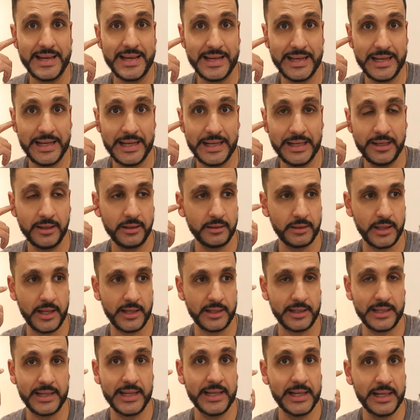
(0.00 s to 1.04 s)
il,
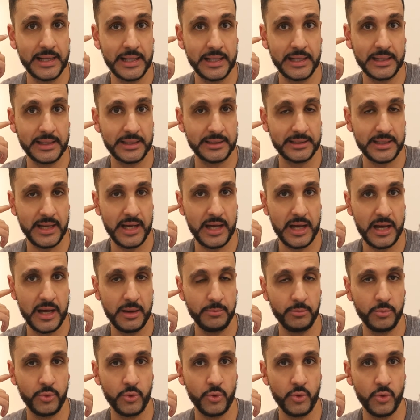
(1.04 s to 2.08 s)
like il
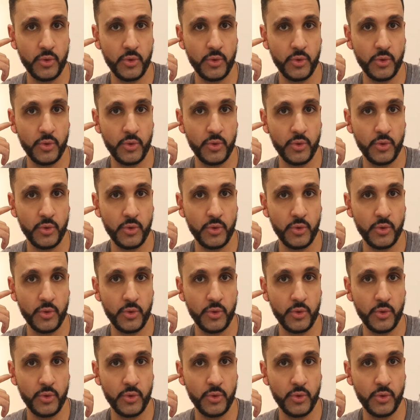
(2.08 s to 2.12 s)
kitab,